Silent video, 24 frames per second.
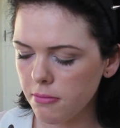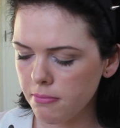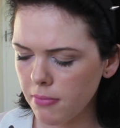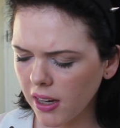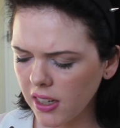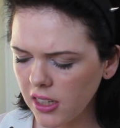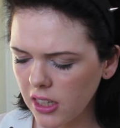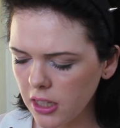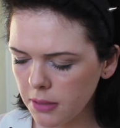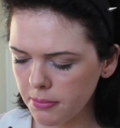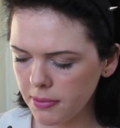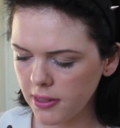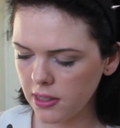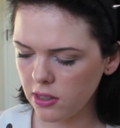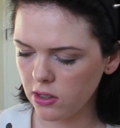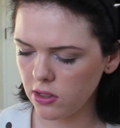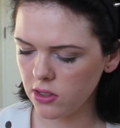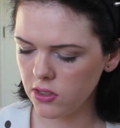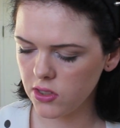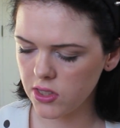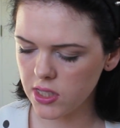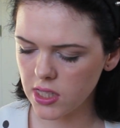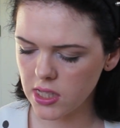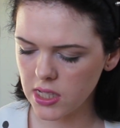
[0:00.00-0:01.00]
Mainly
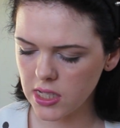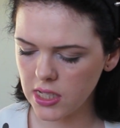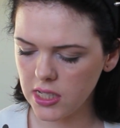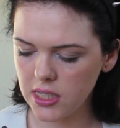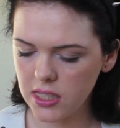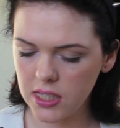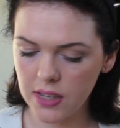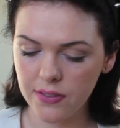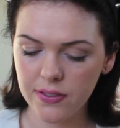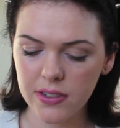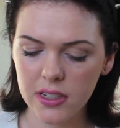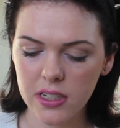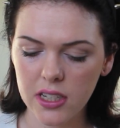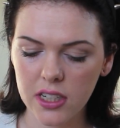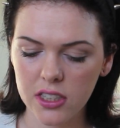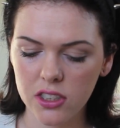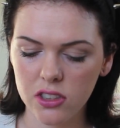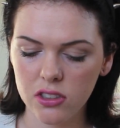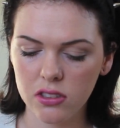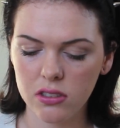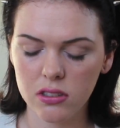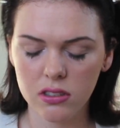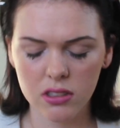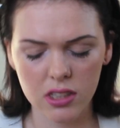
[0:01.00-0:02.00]
because the
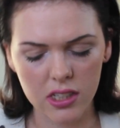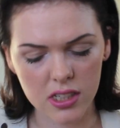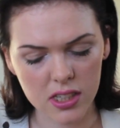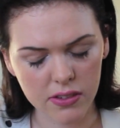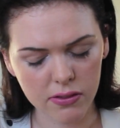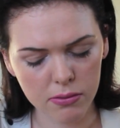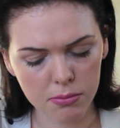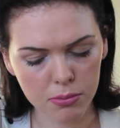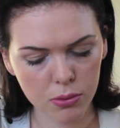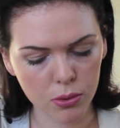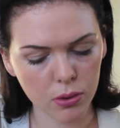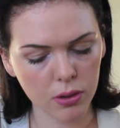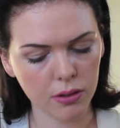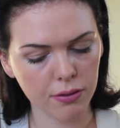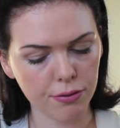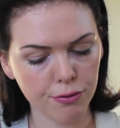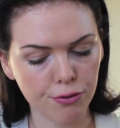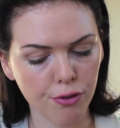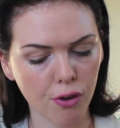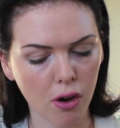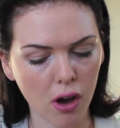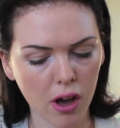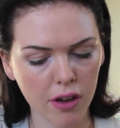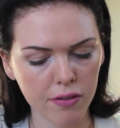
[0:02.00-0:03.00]

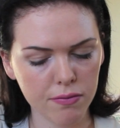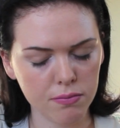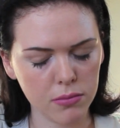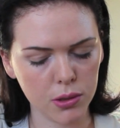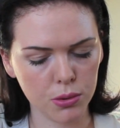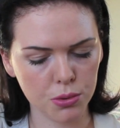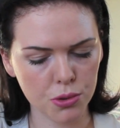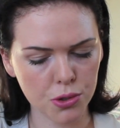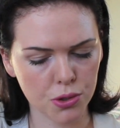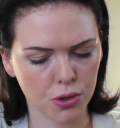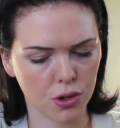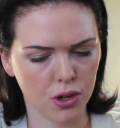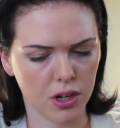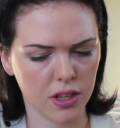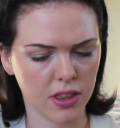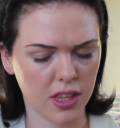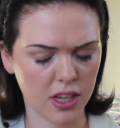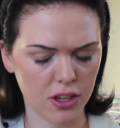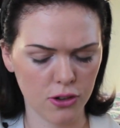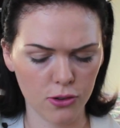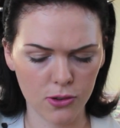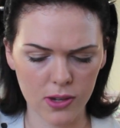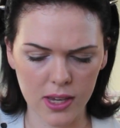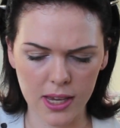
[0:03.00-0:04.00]
7.5 mils, sorry,
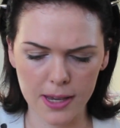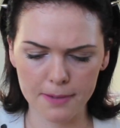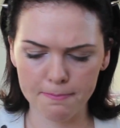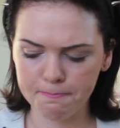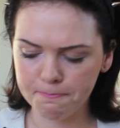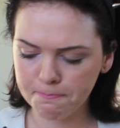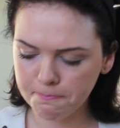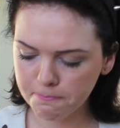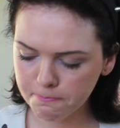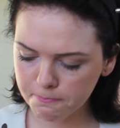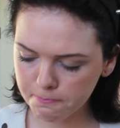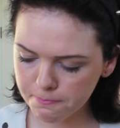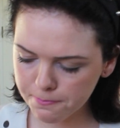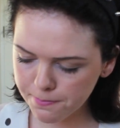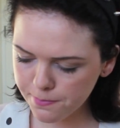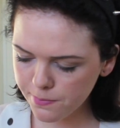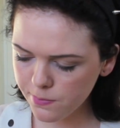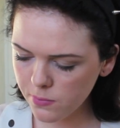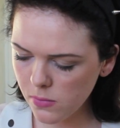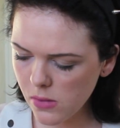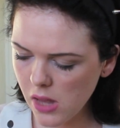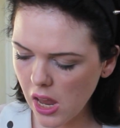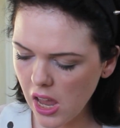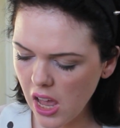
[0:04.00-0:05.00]
that you get,
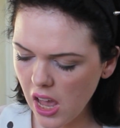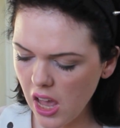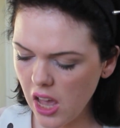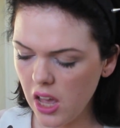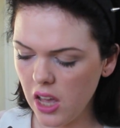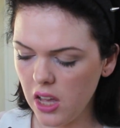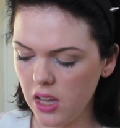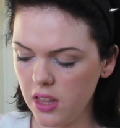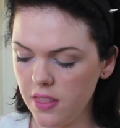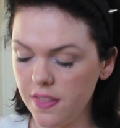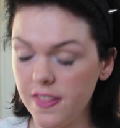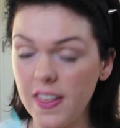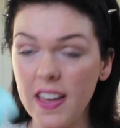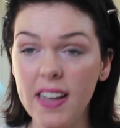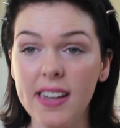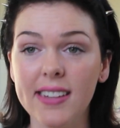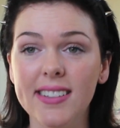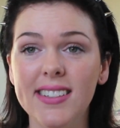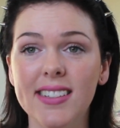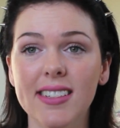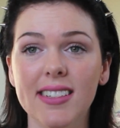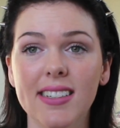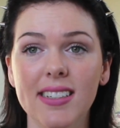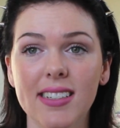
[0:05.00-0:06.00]
they
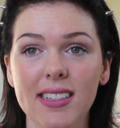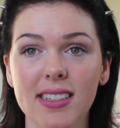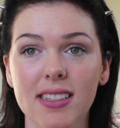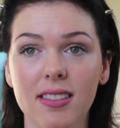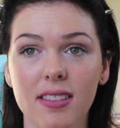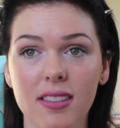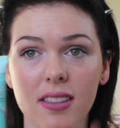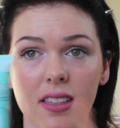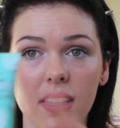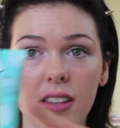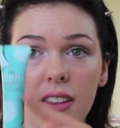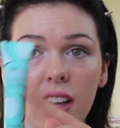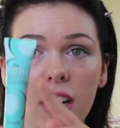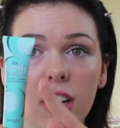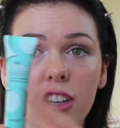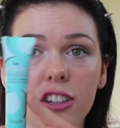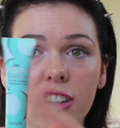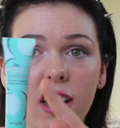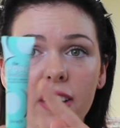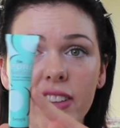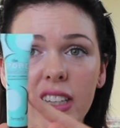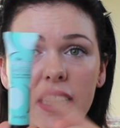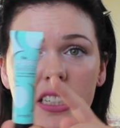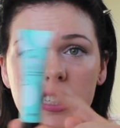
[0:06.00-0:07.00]

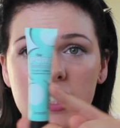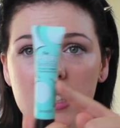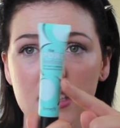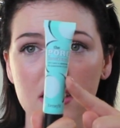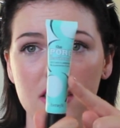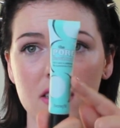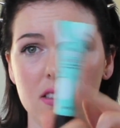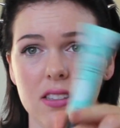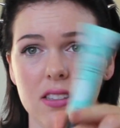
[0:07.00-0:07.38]
look like this.